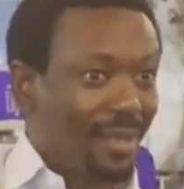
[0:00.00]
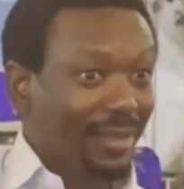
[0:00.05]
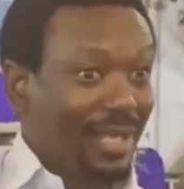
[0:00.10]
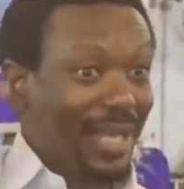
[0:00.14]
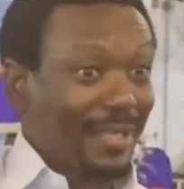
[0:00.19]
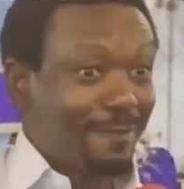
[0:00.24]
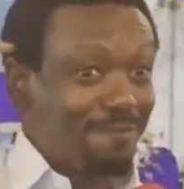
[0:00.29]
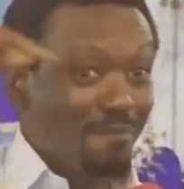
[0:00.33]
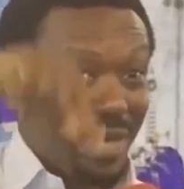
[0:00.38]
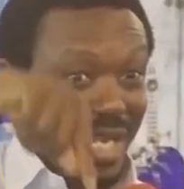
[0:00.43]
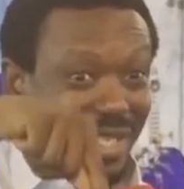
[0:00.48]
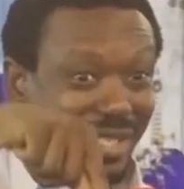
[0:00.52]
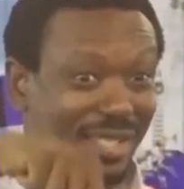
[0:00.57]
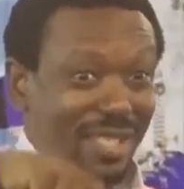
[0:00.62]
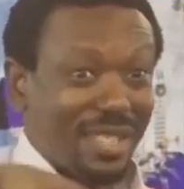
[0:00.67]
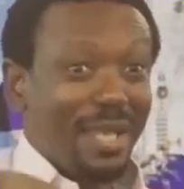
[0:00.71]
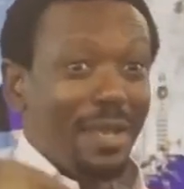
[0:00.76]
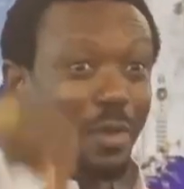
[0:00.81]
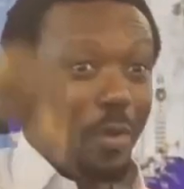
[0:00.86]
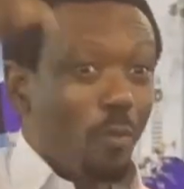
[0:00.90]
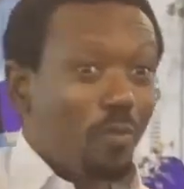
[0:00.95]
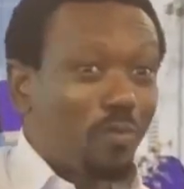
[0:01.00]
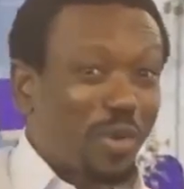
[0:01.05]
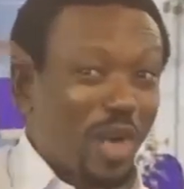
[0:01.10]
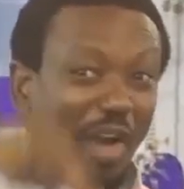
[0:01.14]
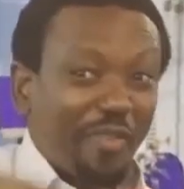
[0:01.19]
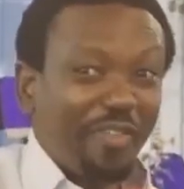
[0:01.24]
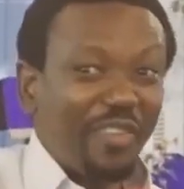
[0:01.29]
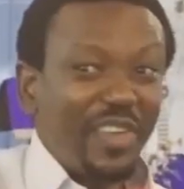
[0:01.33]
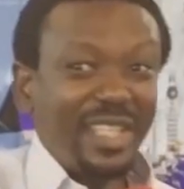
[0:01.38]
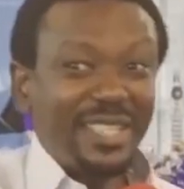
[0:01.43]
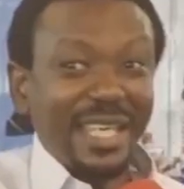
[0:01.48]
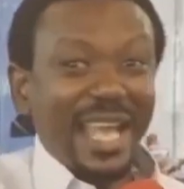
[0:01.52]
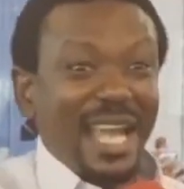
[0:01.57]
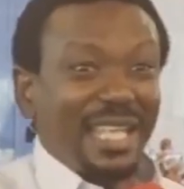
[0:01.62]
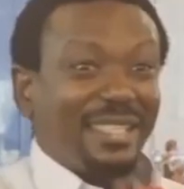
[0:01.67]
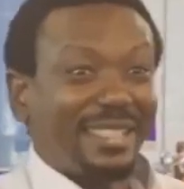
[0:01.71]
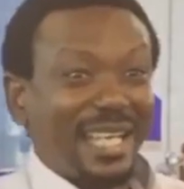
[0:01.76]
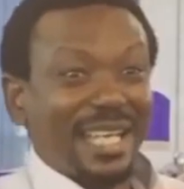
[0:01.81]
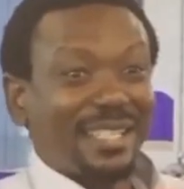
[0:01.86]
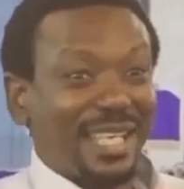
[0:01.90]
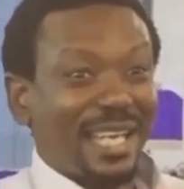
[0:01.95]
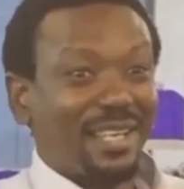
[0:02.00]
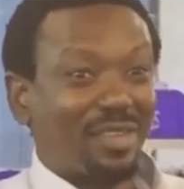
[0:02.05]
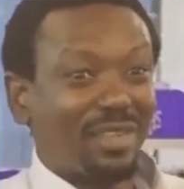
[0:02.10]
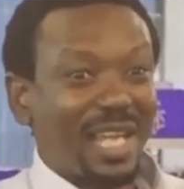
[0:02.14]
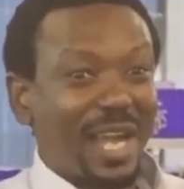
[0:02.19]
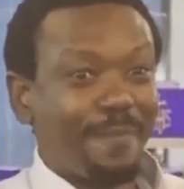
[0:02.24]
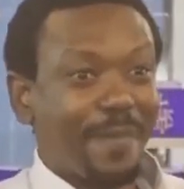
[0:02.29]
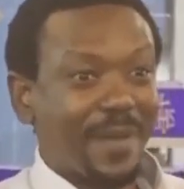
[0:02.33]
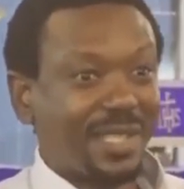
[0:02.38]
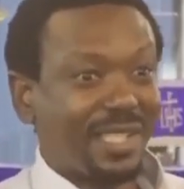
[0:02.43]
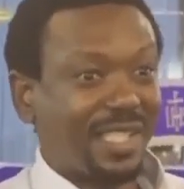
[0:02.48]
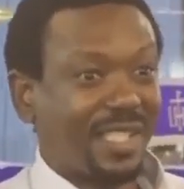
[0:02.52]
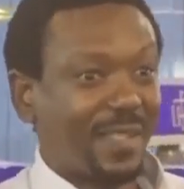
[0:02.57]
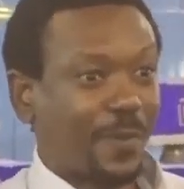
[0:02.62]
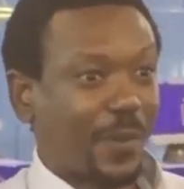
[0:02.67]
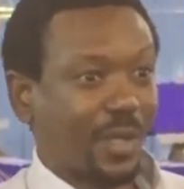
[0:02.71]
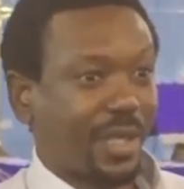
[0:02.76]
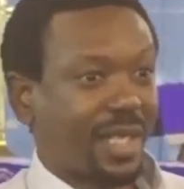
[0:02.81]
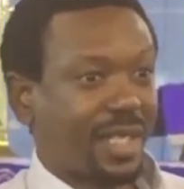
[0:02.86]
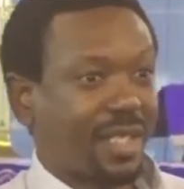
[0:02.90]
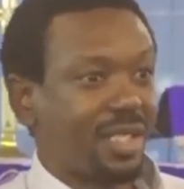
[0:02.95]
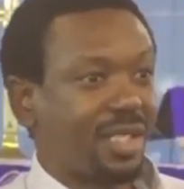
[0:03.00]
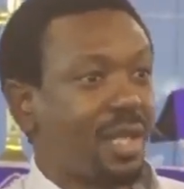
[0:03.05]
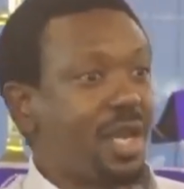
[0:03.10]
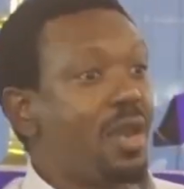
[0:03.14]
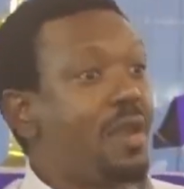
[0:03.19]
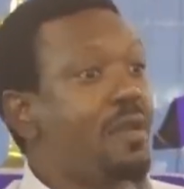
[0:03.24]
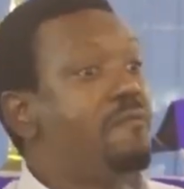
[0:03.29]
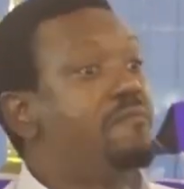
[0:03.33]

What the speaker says: That means profit enters another person's pocket.